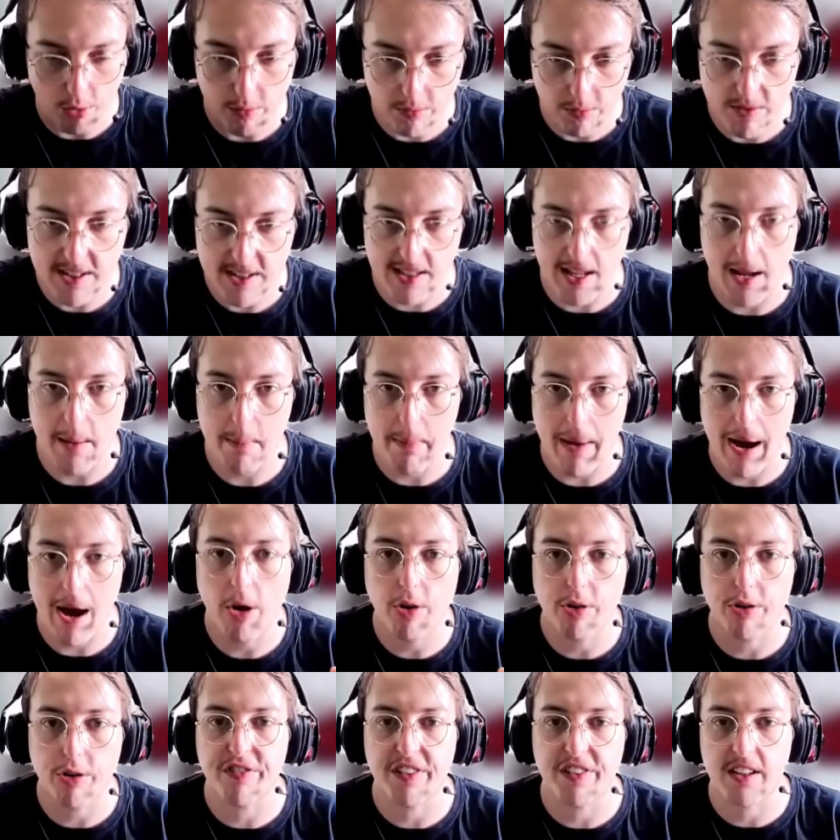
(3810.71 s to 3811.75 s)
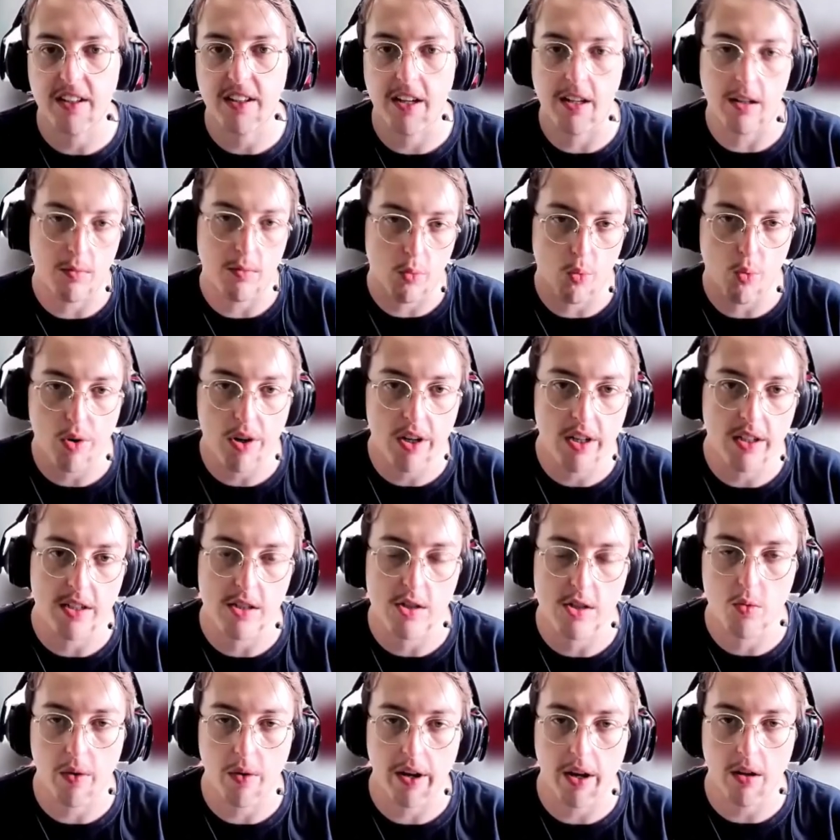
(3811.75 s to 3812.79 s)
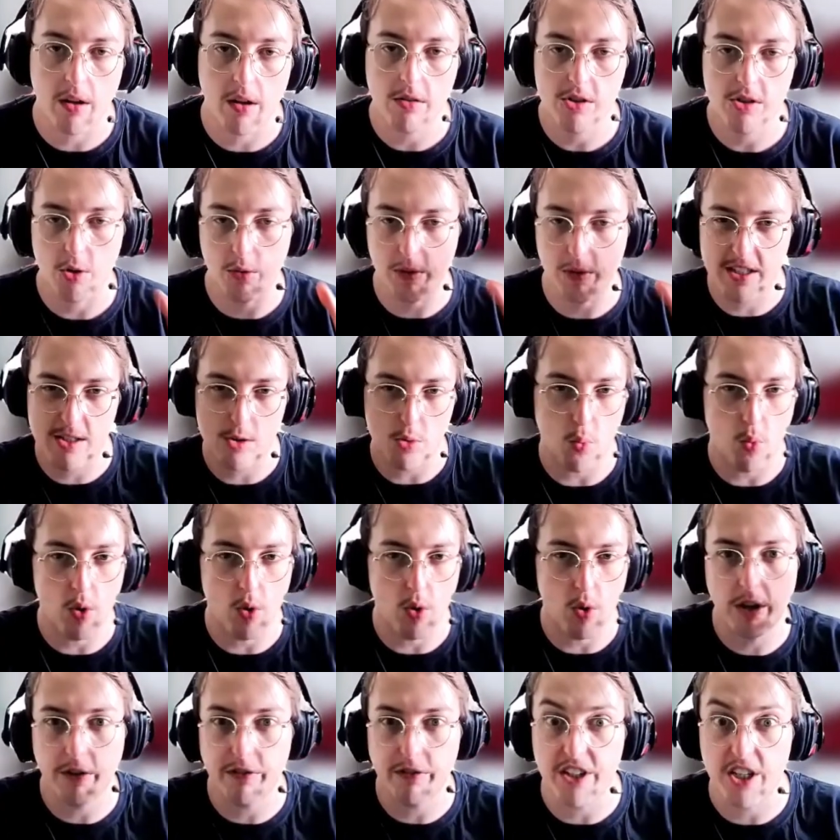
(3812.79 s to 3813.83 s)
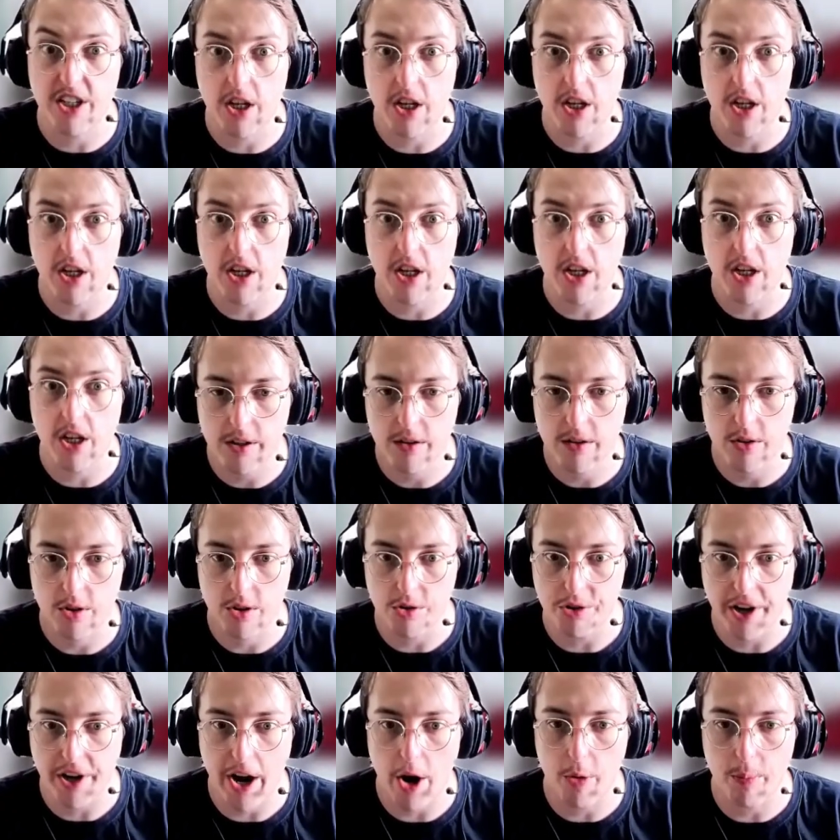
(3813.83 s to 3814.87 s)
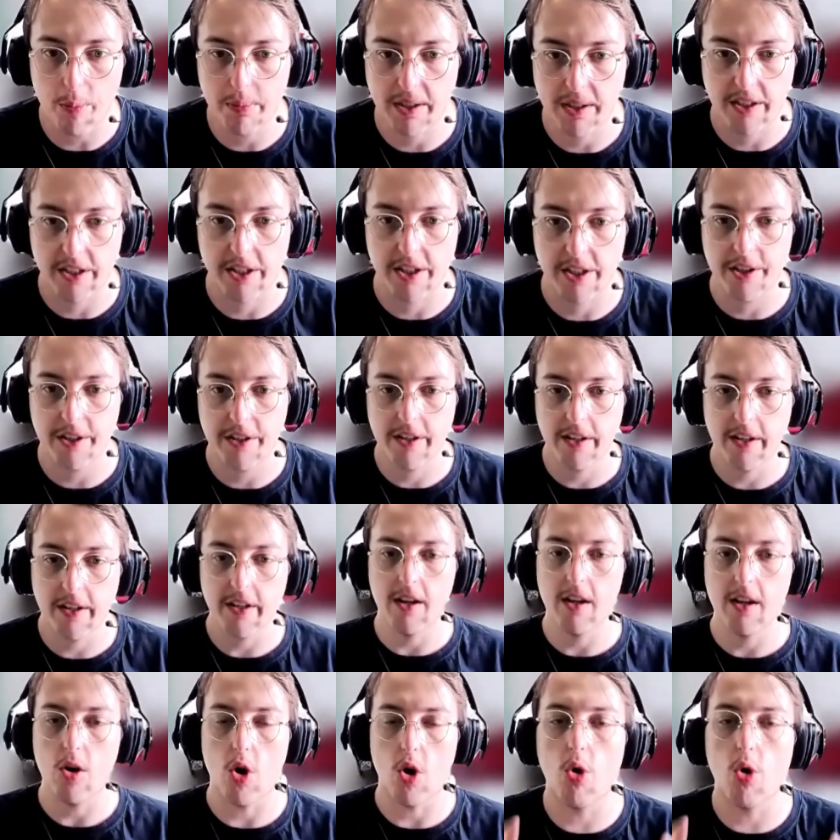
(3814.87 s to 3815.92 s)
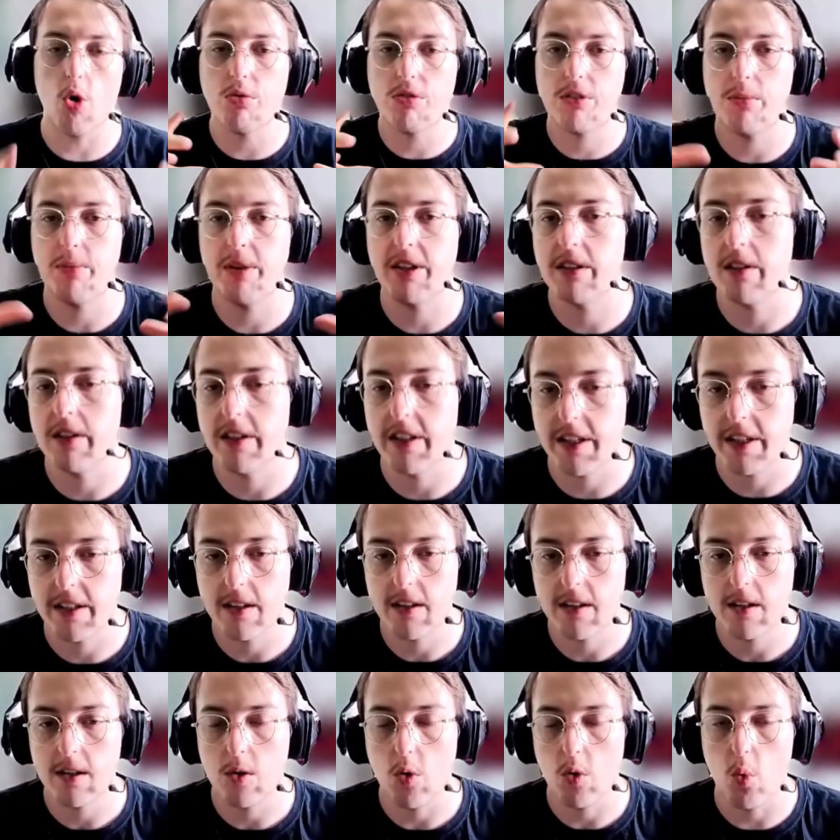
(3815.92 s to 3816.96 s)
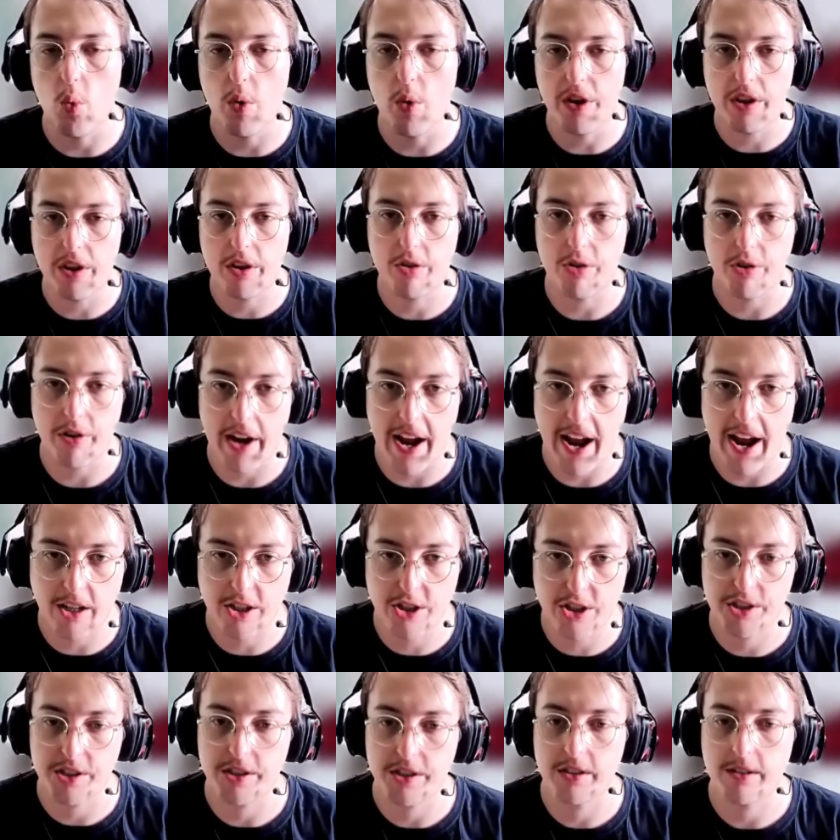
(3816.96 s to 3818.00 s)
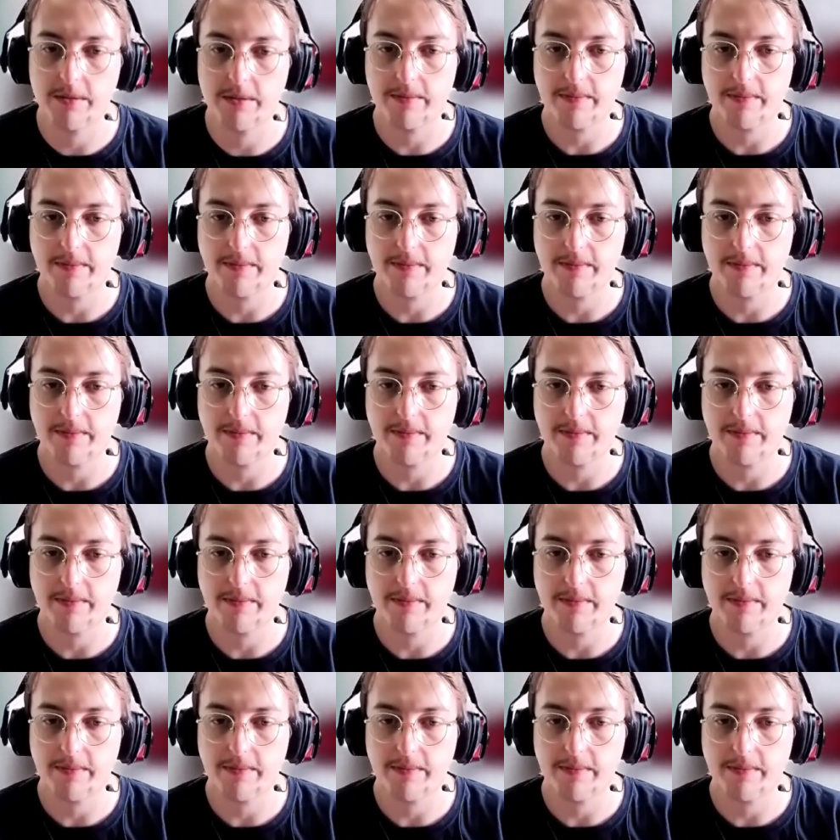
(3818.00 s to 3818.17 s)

snap out of it and run as well. So it's one of the other. You're helping here ultimately with your action.